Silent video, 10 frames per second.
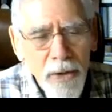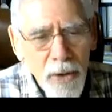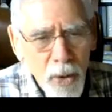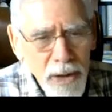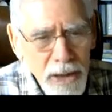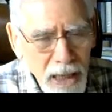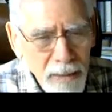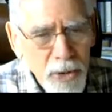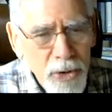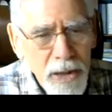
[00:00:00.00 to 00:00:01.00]
The only
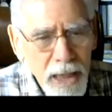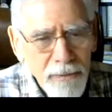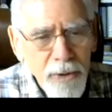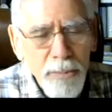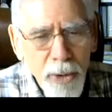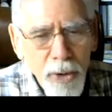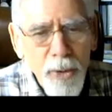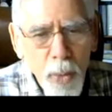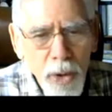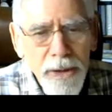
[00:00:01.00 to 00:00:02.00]
time you should ever
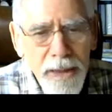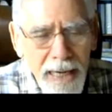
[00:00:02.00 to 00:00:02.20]
burn wood